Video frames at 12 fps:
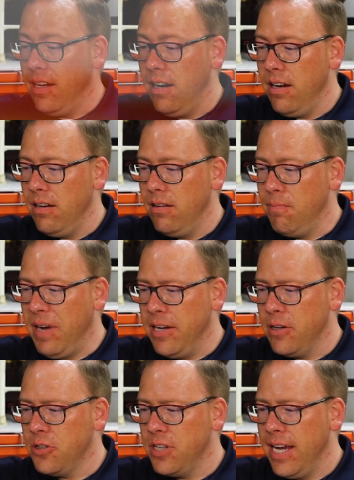and my
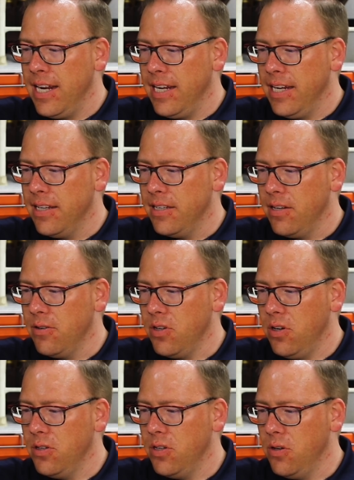understanding is there's
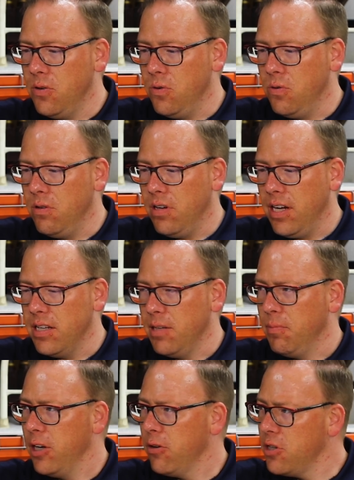also
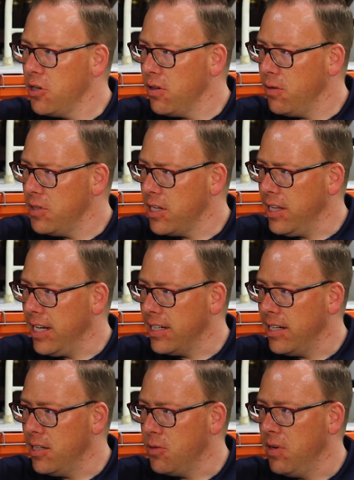some literature that was
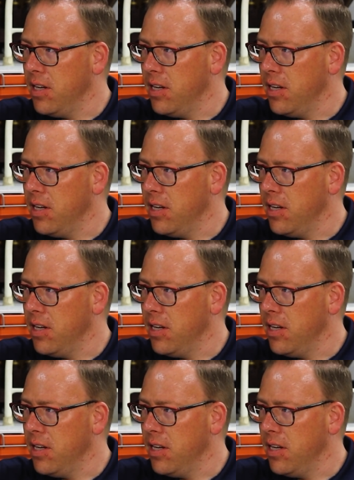collected as